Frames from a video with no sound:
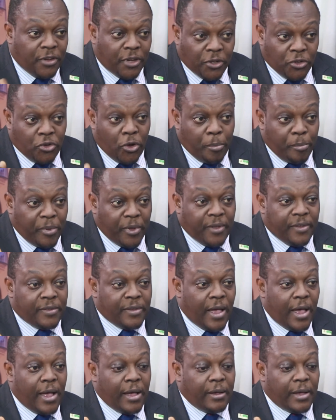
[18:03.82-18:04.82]
the
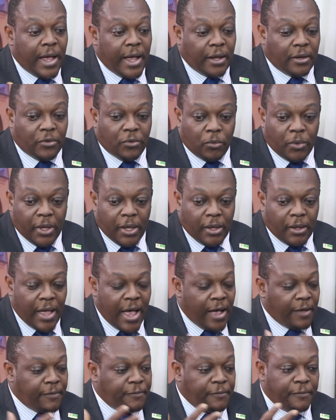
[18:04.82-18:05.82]
topics are, and we
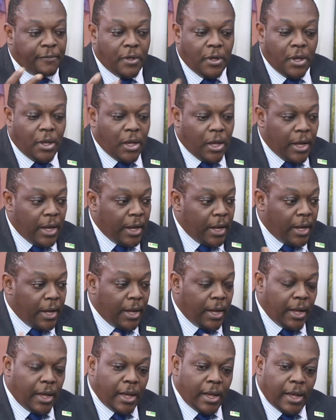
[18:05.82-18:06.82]
have
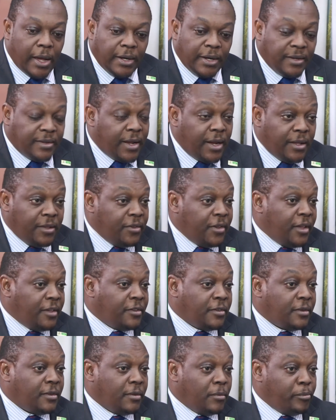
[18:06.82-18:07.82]
an
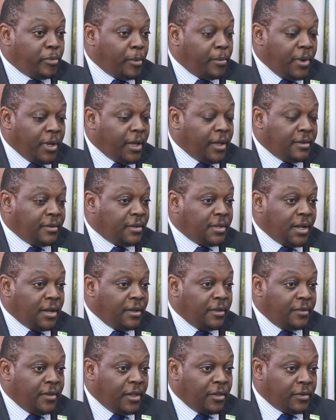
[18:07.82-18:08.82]
public health
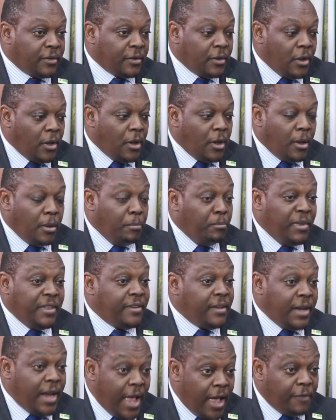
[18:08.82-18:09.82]
intelligence
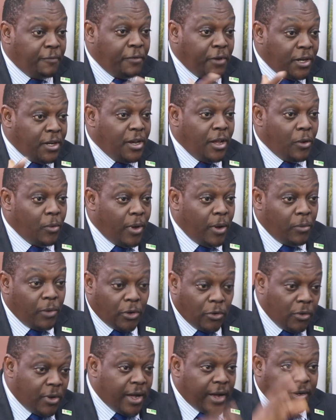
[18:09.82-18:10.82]
meeting every day where
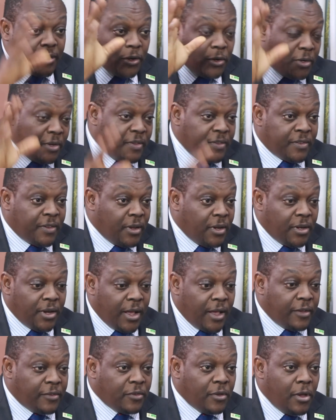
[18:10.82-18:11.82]
we look at all the
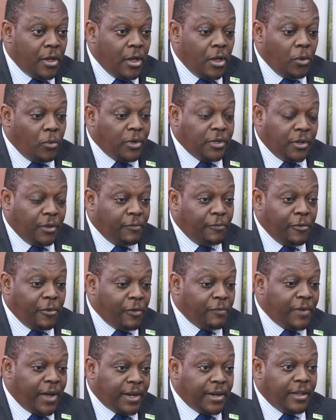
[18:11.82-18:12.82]
signals with a
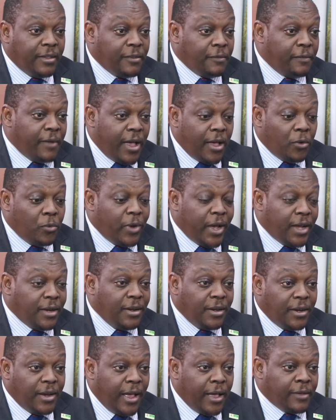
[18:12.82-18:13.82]
view of identifying where
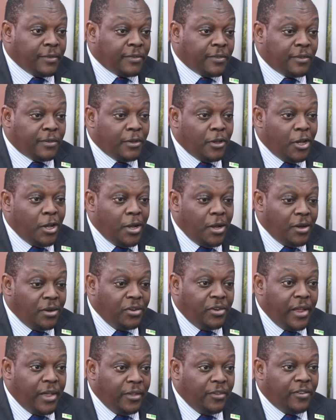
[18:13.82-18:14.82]
the next
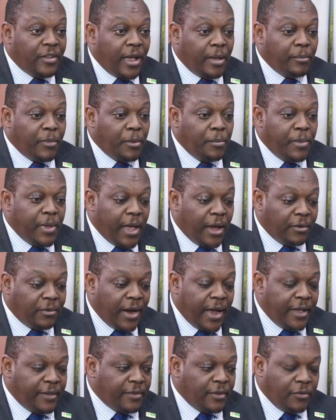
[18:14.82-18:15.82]
danger may be
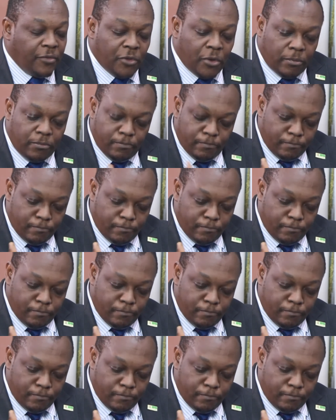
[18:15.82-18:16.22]
arising. So